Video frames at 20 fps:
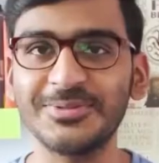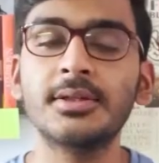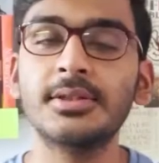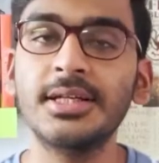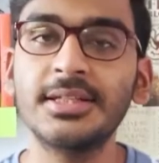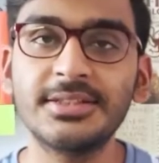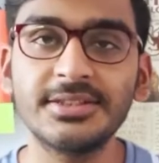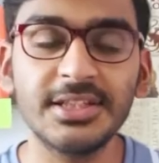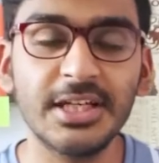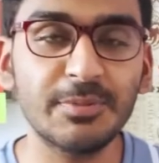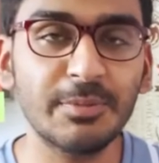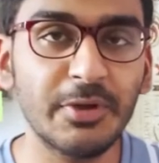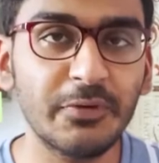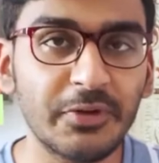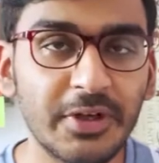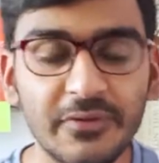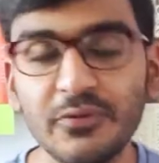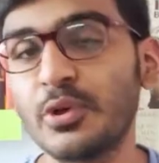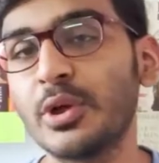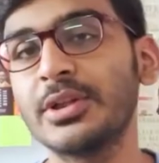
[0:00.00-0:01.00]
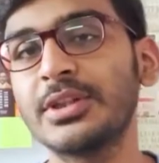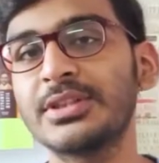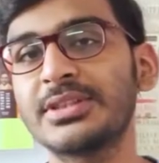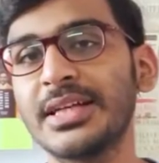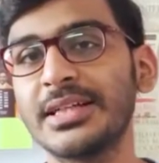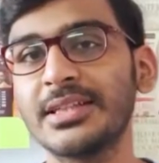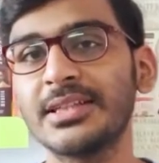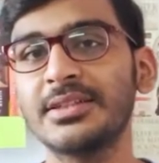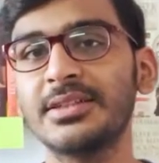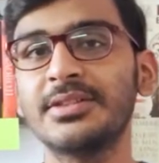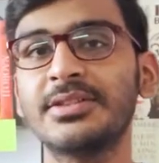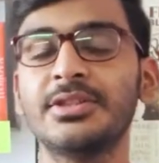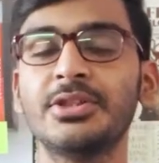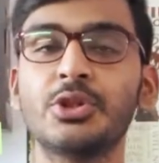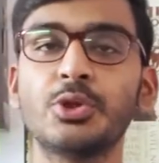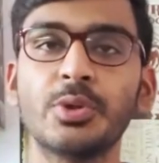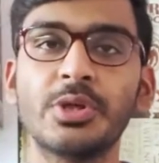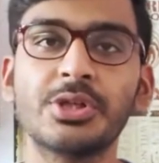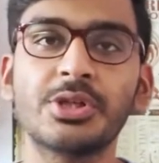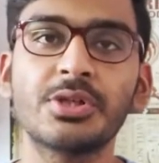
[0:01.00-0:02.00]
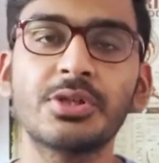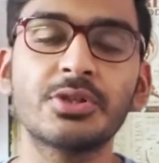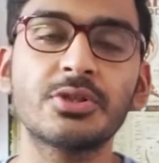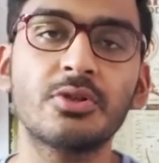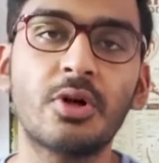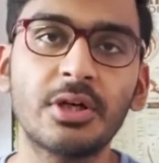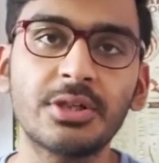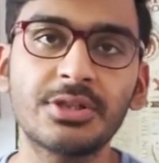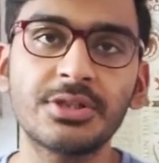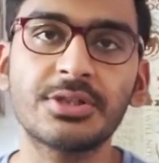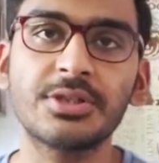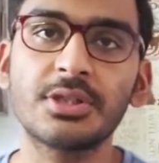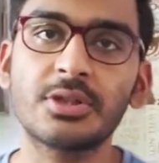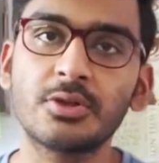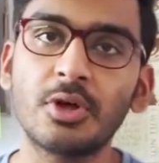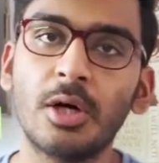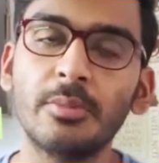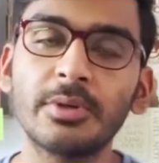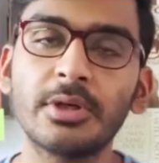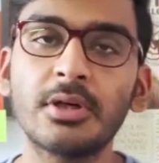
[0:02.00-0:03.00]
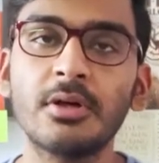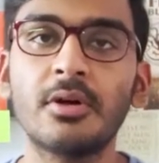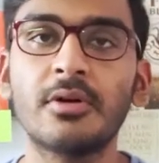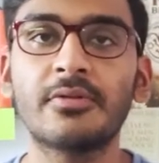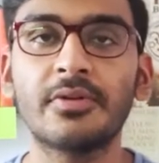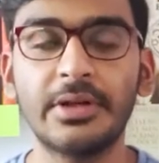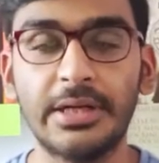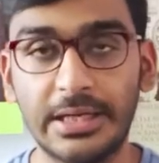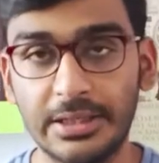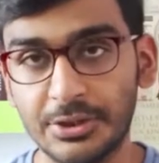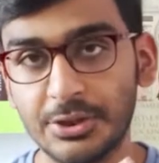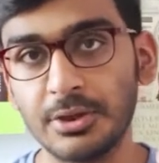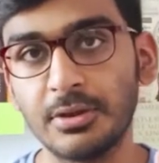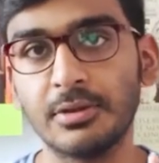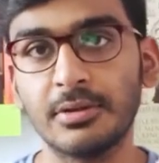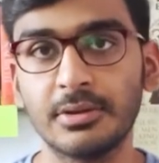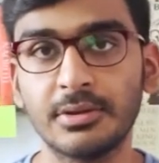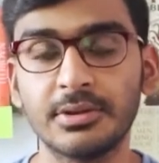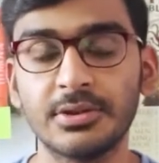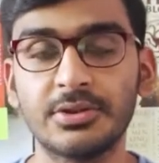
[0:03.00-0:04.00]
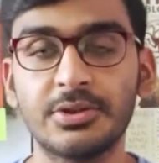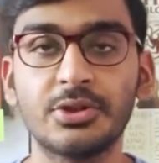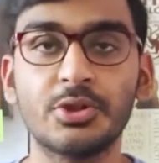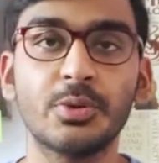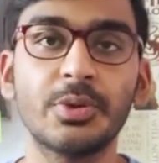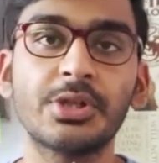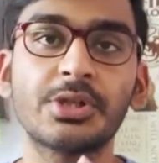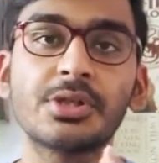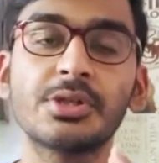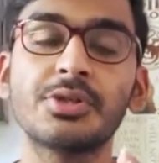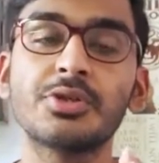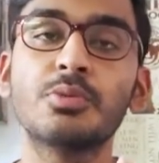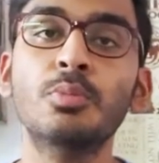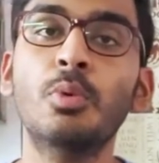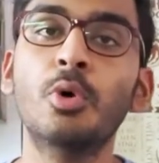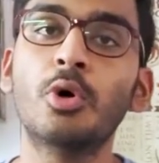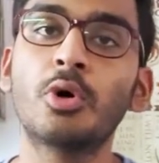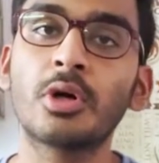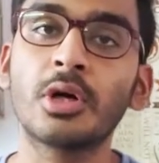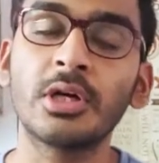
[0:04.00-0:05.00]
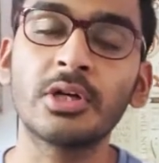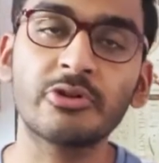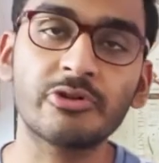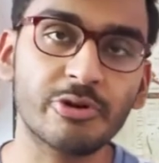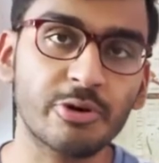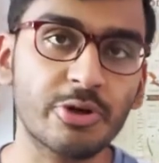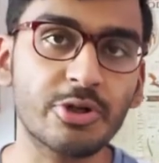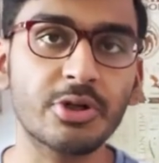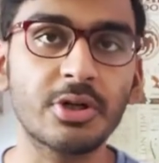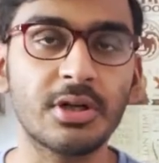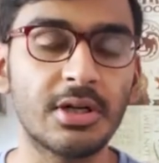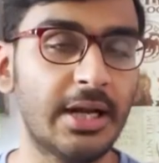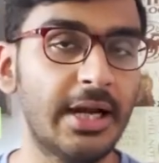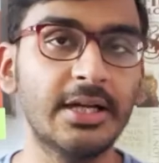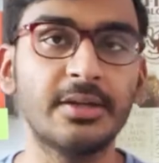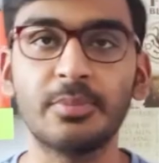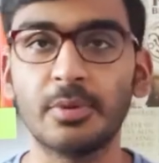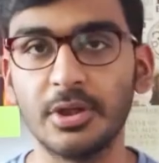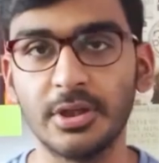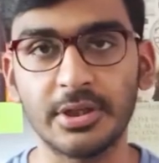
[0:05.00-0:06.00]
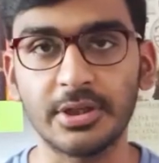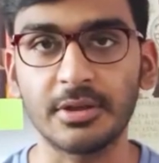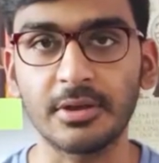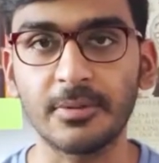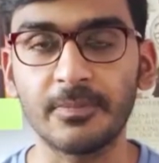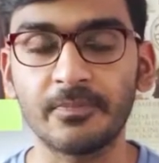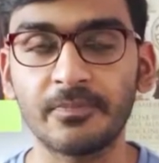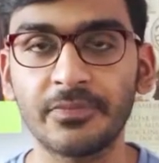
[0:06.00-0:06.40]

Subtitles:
Ladies and gentlemen, we have to understand that this situation is not just economical or financial. The situation is more social and political.